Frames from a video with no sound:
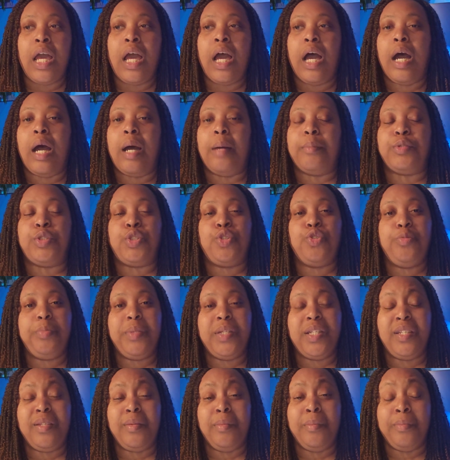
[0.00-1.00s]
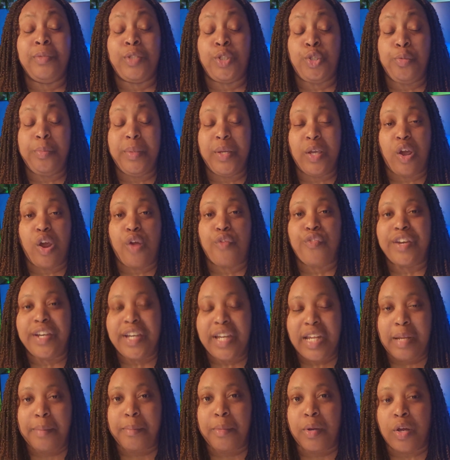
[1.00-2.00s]
um, to be to be our
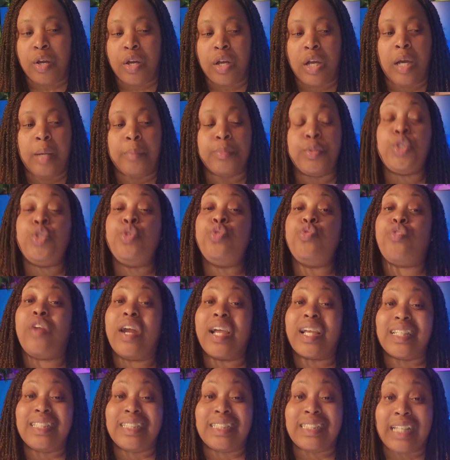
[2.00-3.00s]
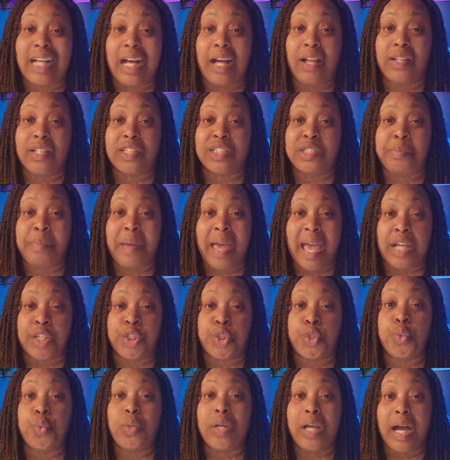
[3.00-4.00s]
Redeemer, um, to reconcile us back
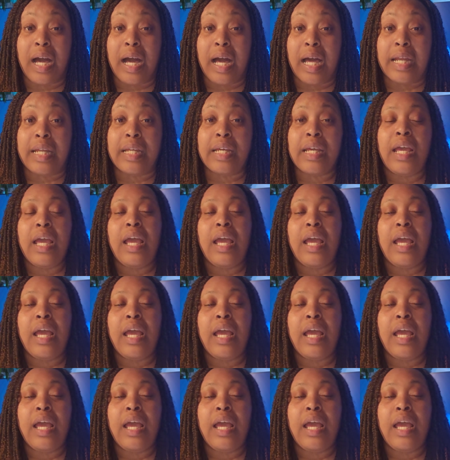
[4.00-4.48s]
to God.